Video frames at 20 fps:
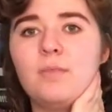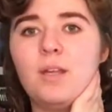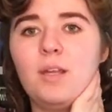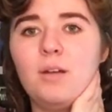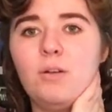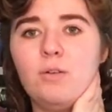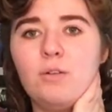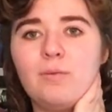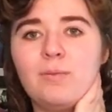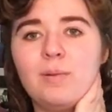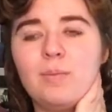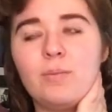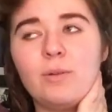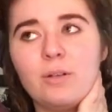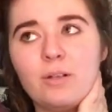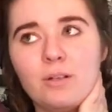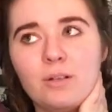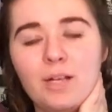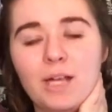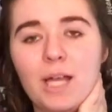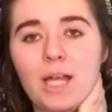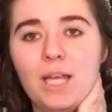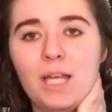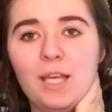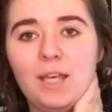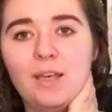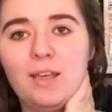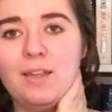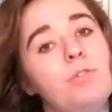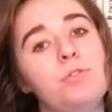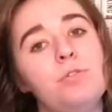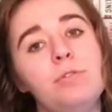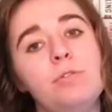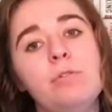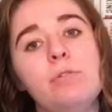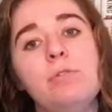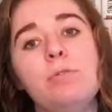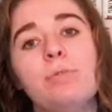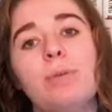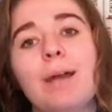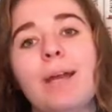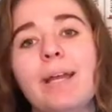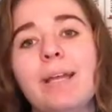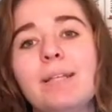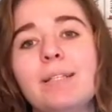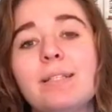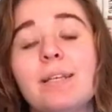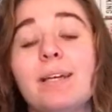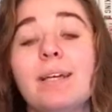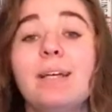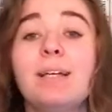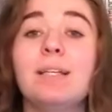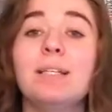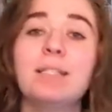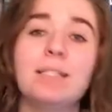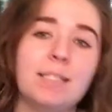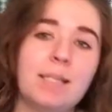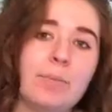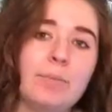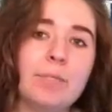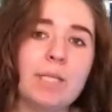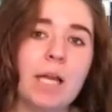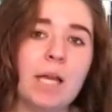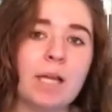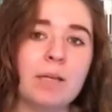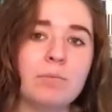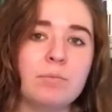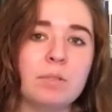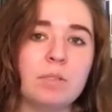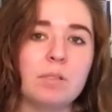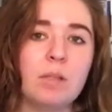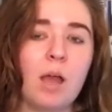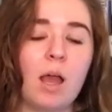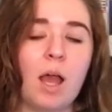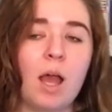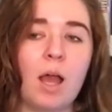don't remember any. Do you write? Sometimes.